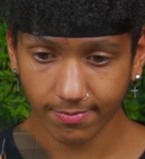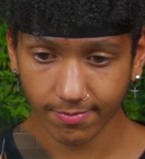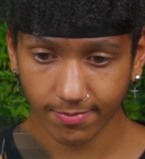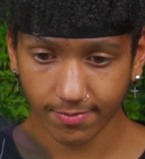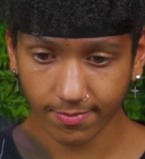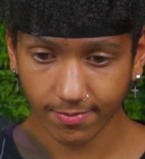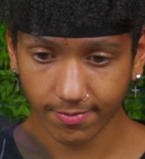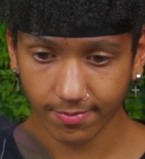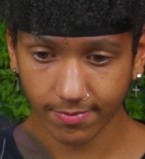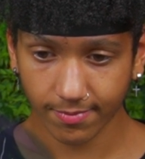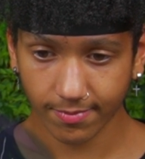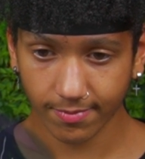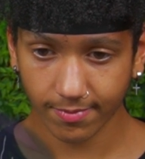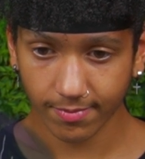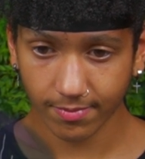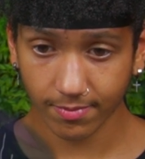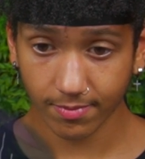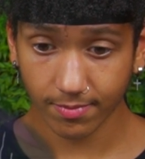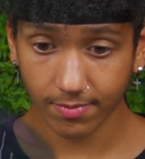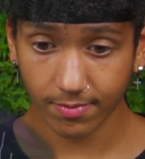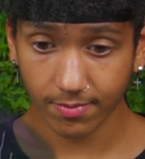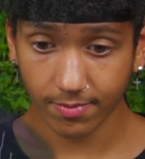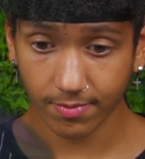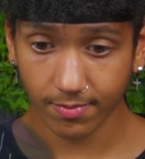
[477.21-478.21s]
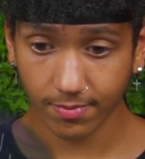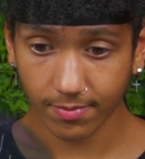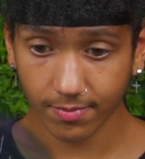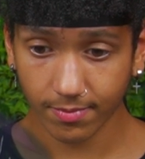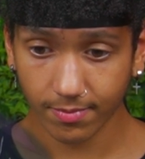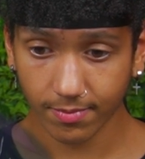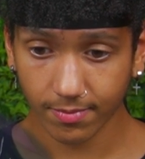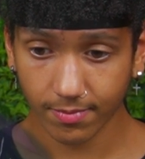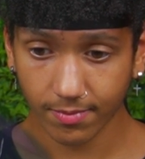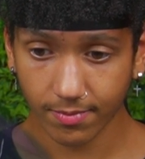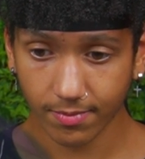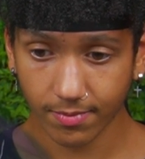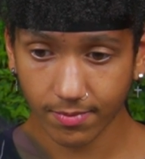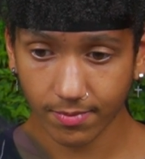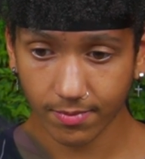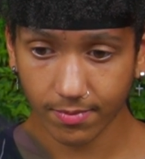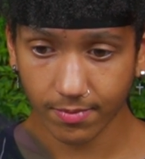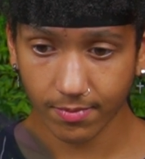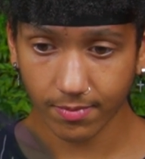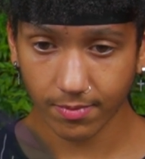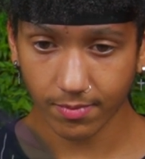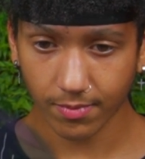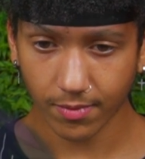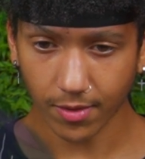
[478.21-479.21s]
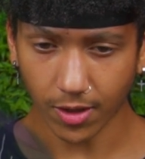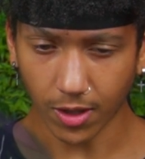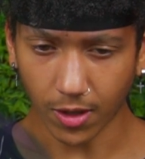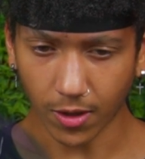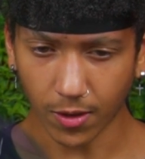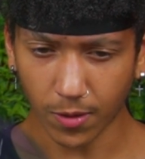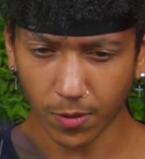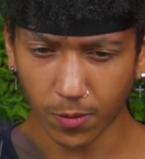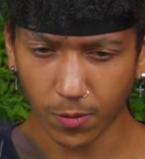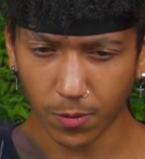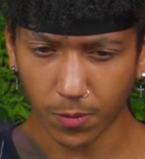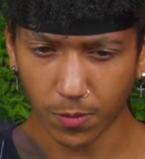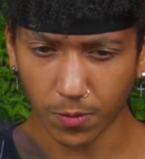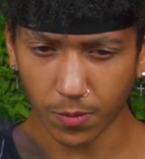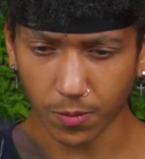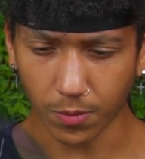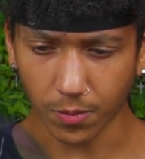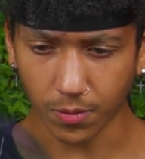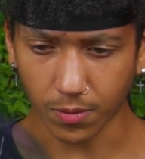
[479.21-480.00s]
The person shown says nothing.